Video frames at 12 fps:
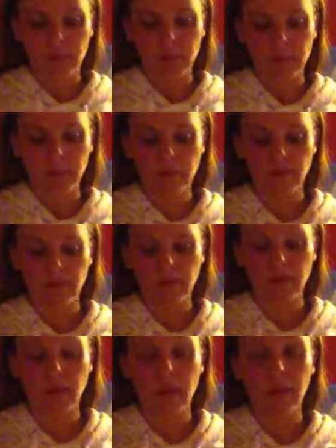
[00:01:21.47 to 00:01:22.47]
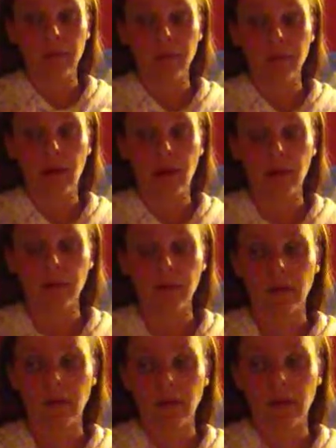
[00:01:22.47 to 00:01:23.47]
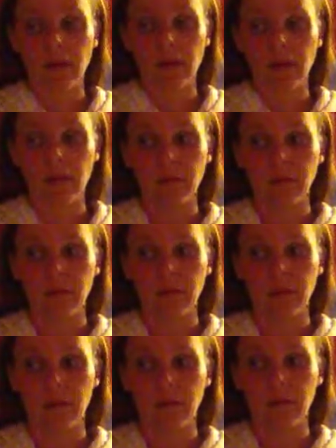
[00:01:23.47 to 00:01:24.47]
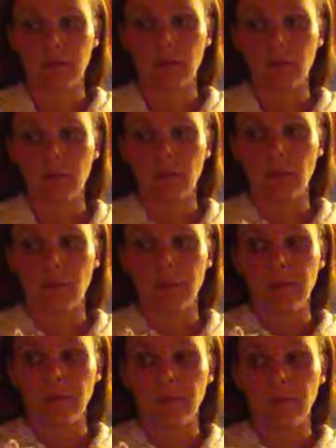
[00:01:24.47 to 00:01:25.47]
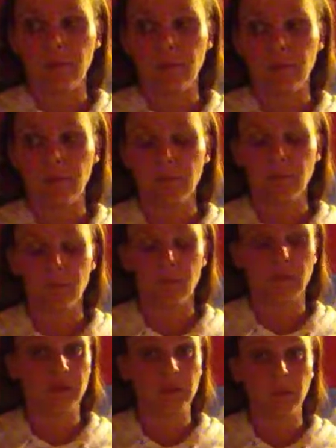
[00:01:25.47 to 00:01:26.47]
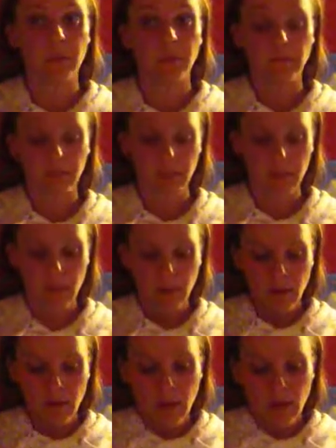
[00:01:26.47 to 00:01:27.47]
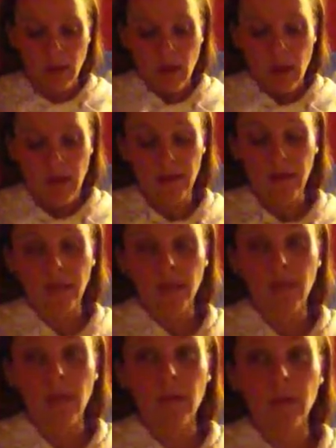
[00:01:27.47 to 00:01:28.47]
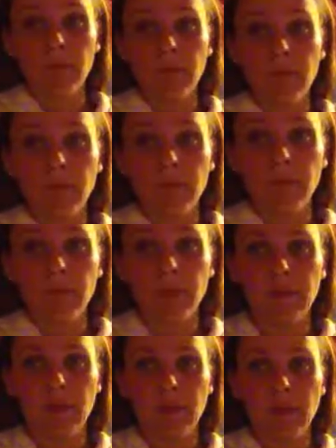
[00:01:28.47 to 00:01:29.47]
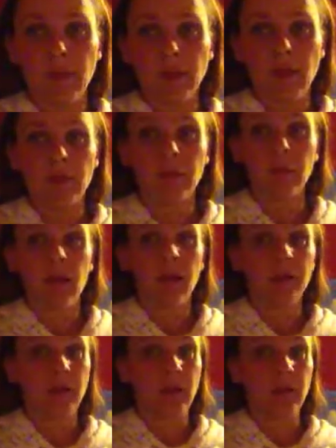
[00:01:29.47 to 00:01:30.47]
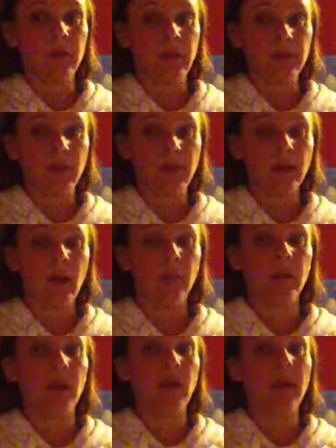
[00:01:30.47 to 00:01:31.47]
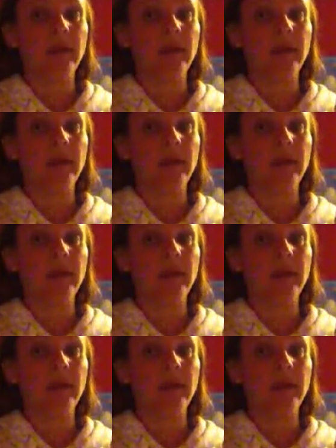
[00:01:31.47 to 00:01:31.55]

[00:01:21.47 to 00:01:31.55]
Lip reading: And it's just a nice touch, and the piano is like so beautiful the way she plays it. And I do have a video of me singing 1,000 Miles, and I will link that down below.